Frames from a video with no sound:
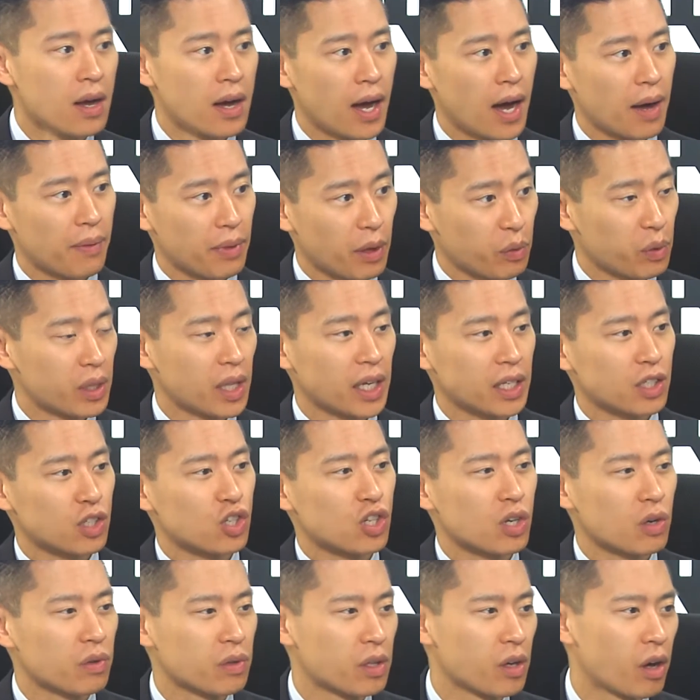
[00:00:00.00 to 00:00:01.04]
that we'd like to
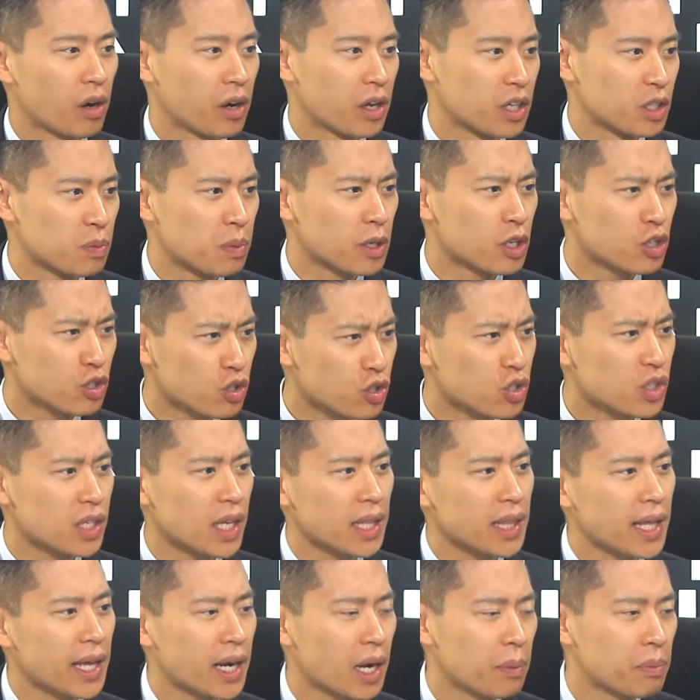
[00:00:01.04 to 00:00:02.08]
share with the audience. But could you
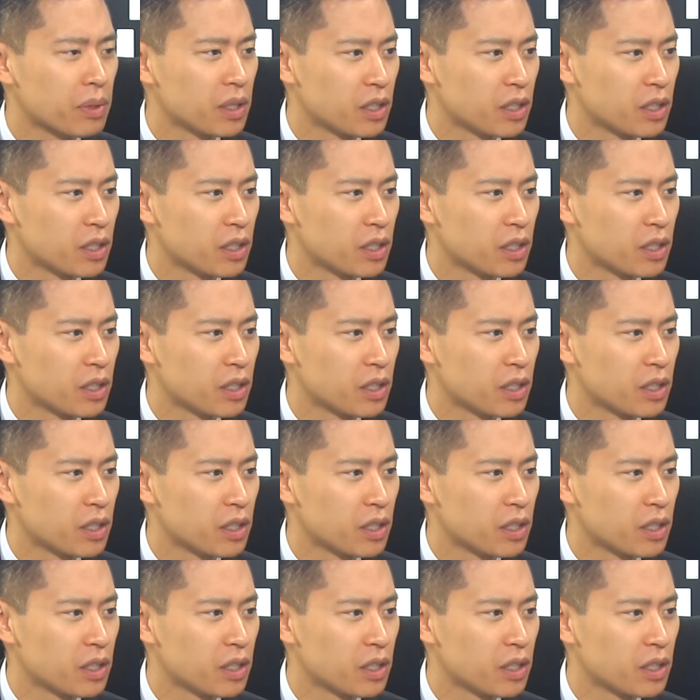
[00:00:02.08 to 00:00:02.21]
set that up a